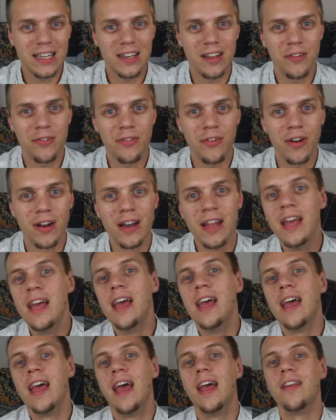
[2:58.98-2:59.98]
different
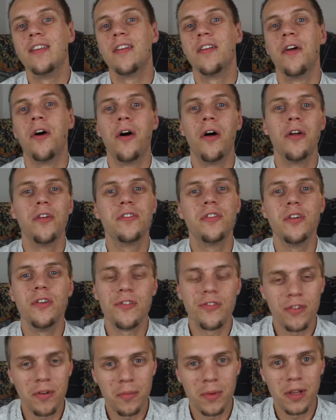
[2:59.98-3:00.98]
is an all too
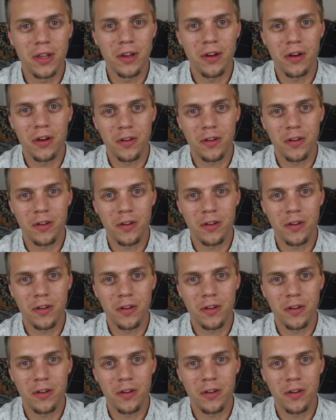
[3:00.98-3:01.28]
familiar